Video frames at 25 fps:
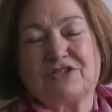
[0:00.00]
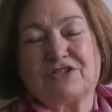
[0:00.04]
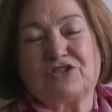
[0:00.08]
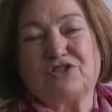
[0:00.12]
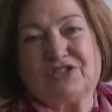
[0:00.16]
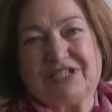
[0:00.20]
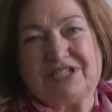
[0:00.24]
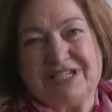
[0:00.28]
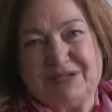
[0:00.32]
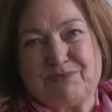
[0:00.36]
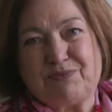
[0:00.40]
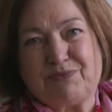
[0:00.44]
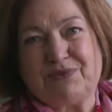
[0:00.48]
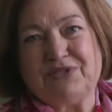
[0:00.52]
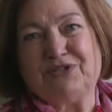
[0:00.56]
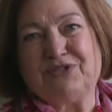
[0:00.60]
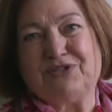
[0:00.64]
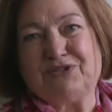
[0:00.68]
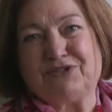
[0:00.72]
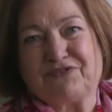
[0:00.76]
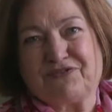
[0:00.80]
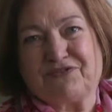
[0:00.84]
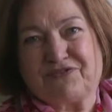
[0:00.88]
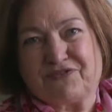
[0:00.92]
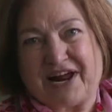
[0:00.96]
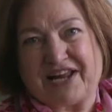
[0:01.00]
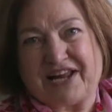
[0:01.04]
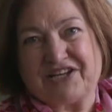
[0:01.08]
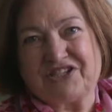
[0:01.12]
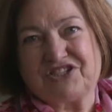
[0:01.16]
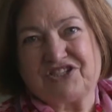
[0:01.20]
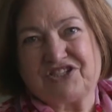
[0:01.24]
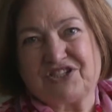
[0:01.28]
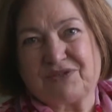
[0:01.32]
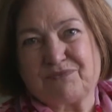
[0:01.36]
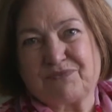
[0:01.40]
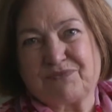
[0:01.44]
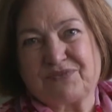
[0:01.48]
To deepen your
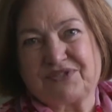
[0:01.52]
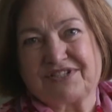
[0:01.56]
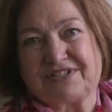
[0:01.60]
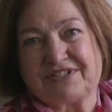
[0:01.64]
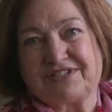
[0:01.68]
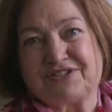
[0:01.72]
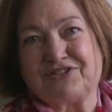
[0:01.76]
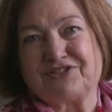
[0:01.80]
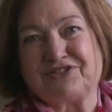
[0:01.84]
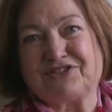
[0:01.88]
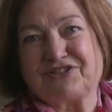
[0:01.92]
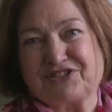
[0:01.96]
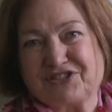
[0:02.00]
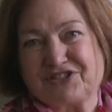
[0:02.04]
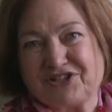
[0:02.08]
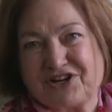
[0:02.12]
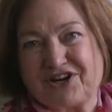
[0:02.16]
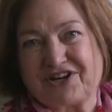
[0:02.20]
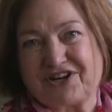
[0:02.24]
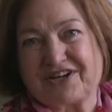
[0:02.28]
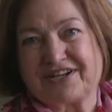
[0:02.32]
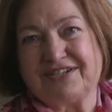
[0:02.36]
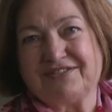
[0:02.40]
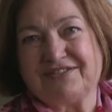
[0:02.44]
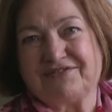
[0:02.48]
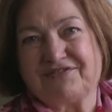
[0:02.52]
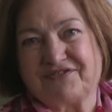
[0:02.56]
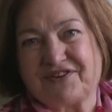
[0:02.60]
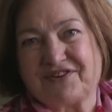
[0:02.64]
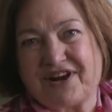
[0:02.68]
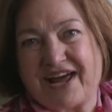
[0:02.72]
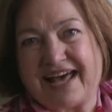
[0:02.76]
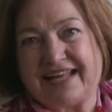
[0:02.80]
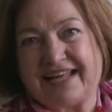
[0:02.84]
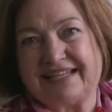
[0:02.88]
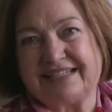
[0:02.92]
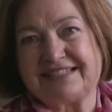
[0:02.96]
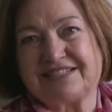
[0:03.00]
friendships and your circle of
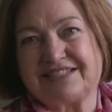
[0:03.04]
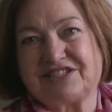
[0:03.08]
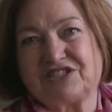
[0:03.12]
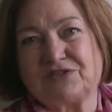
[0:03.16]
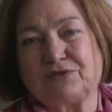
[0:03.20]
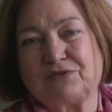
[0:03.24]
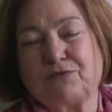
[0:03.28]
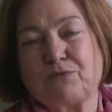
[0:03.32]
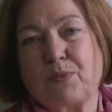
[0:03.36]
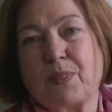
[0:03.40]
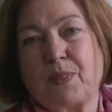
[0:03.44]
friends,